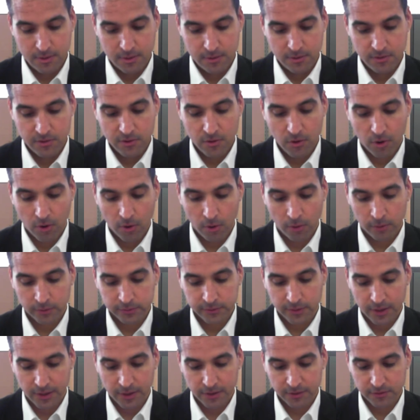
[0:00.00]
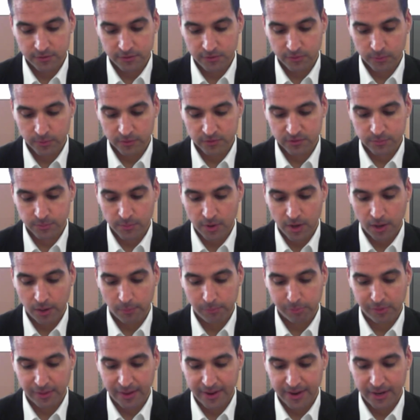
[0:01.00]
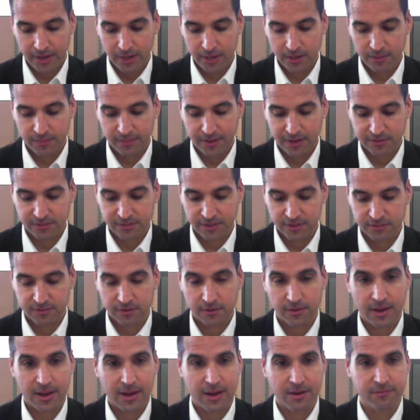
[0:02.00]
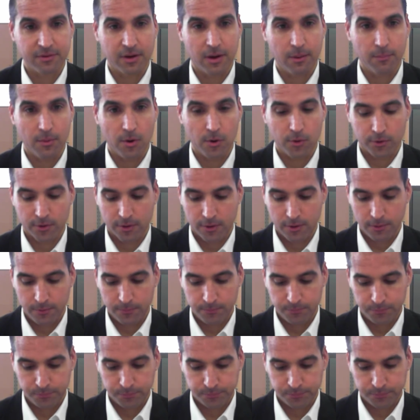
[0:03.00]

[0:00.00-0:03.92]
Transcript: You hold onto a small plane that doesn't have a motor.